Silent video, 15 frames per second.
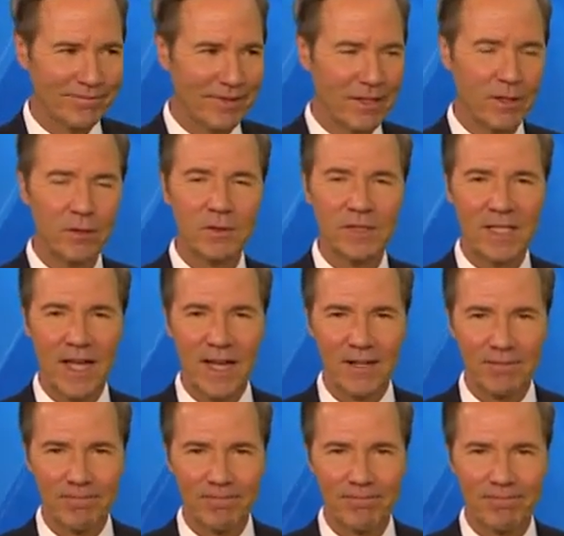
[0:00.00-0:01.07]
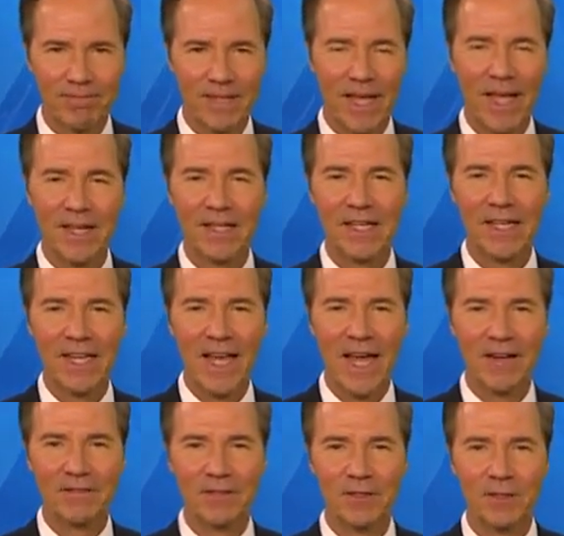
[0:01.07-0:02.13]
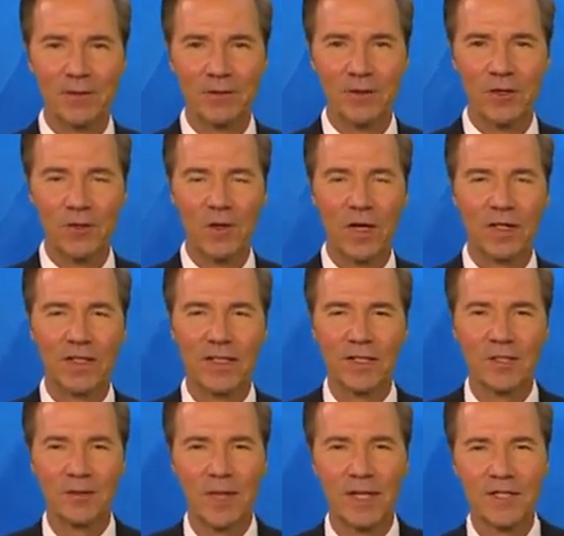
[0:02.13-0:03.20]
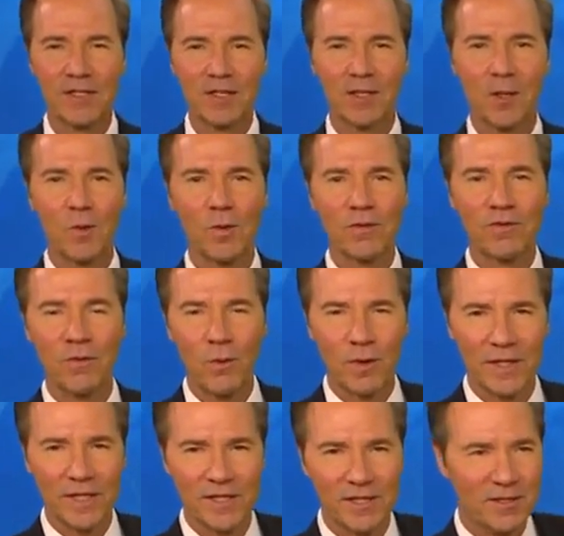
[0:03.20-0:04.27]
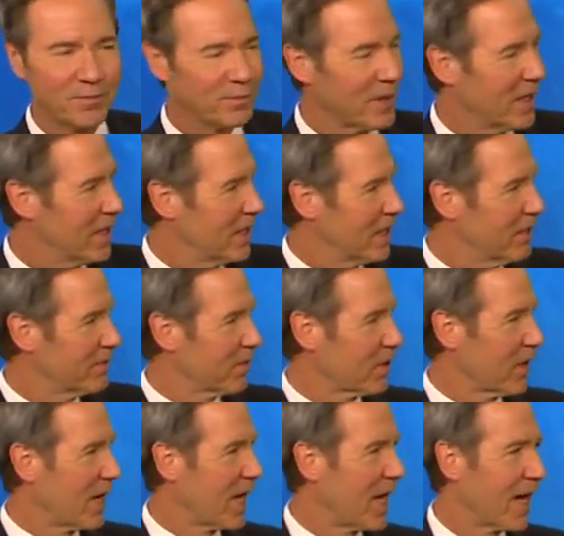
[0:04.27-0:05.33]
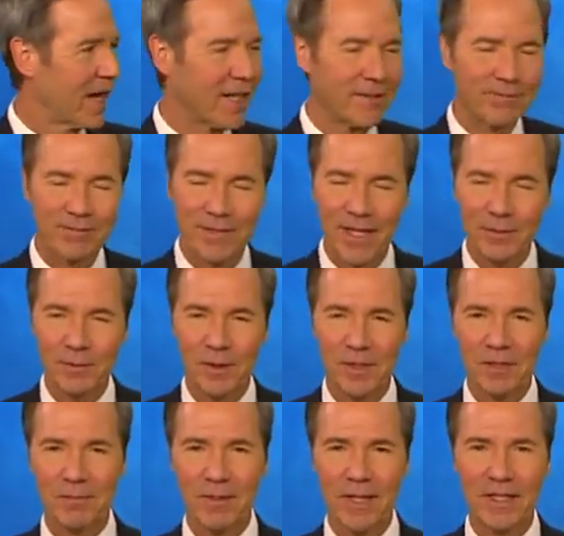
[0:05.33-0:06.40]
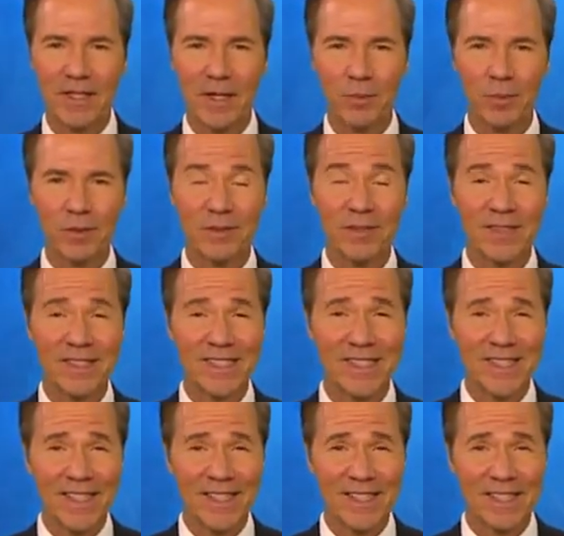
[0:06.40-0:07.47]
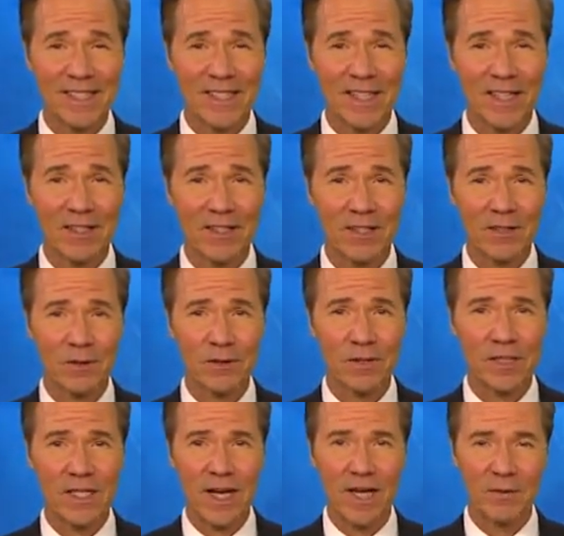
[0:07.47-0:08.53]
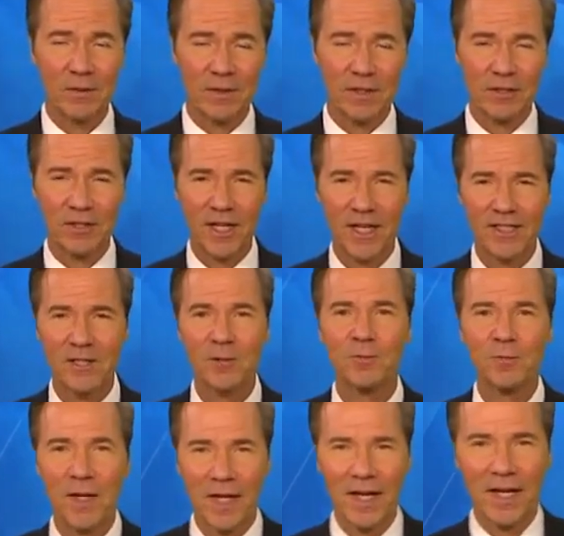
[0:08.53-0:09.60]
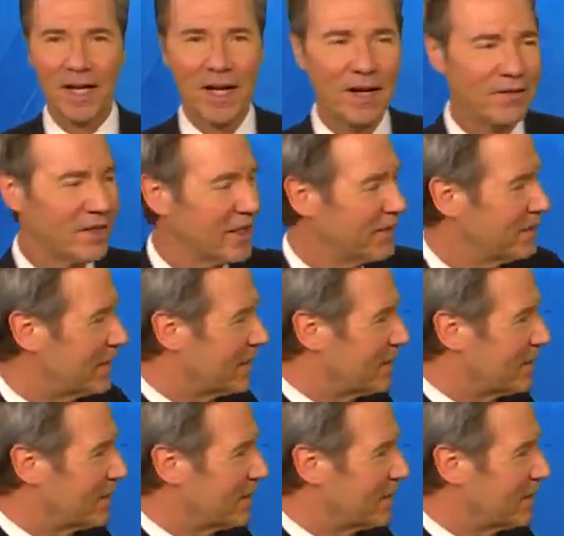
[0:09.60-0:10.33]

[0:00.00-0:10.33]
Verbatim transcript: noontime, and in the afternoon, struggling to reach the lower forties for a high. Then we're in the mid and upper sixties on Thursday with the chance of an evening